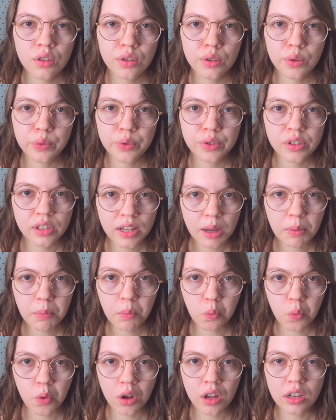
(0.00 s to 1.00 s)
So for step
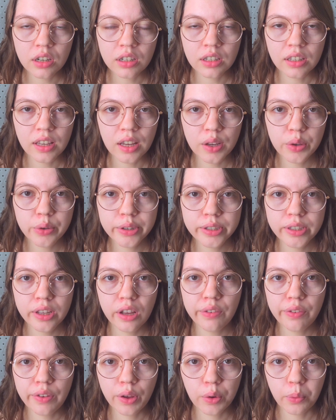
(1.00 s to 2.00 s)
1, get
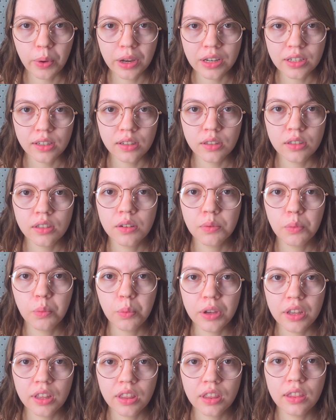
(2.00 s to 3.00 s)
yourself acquainted
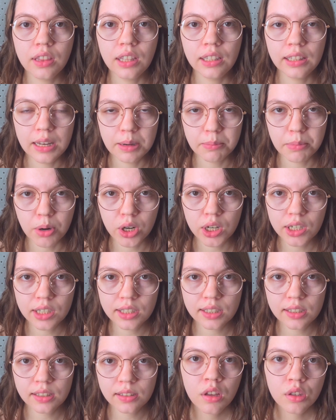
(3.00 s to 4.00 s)
with the
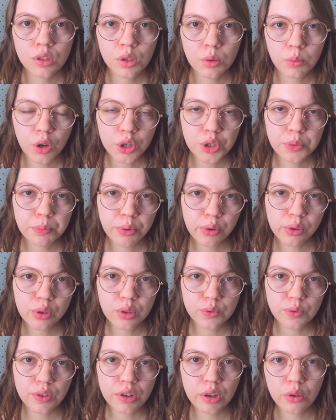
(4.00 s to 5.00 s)
landmarks. So watch
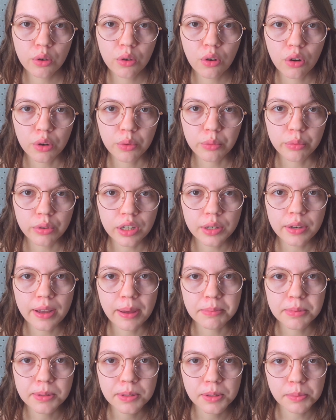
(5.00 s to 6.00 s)
Proko's video or read
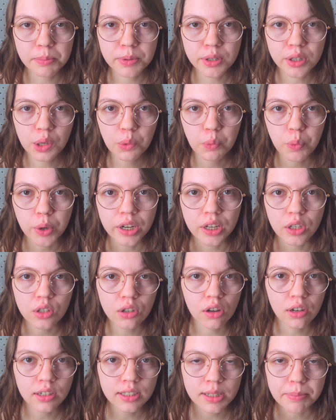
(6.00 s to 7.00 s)
Hampton's book where he
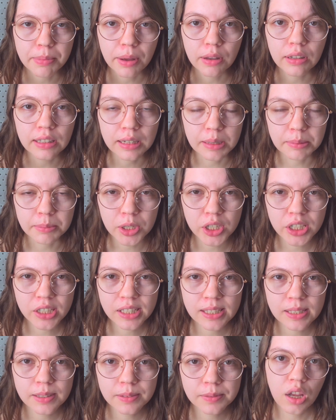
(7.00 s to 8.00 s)
talks about
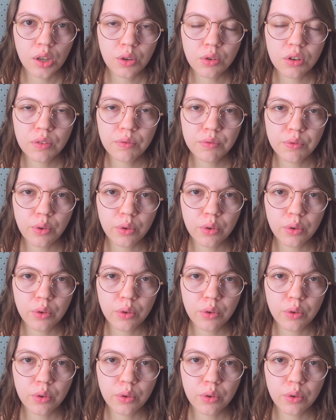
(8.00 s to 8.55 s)
landmarks, and you can